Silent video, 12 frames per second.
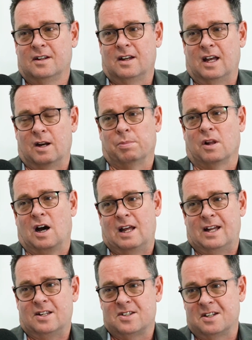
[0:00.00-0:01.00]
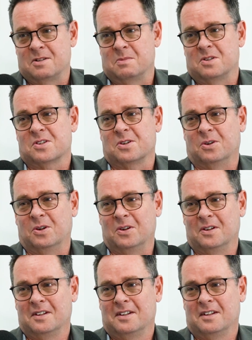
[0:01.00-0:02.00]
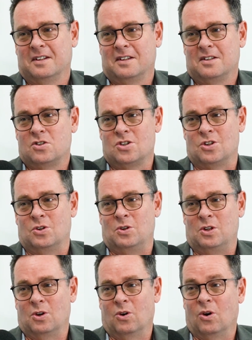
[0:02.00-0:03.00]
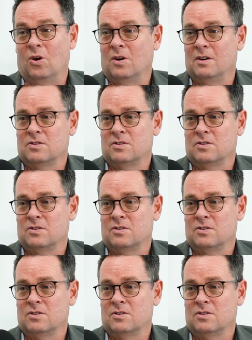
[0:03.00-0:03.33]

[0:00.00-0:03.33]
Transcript: and apply that sentiment score to your...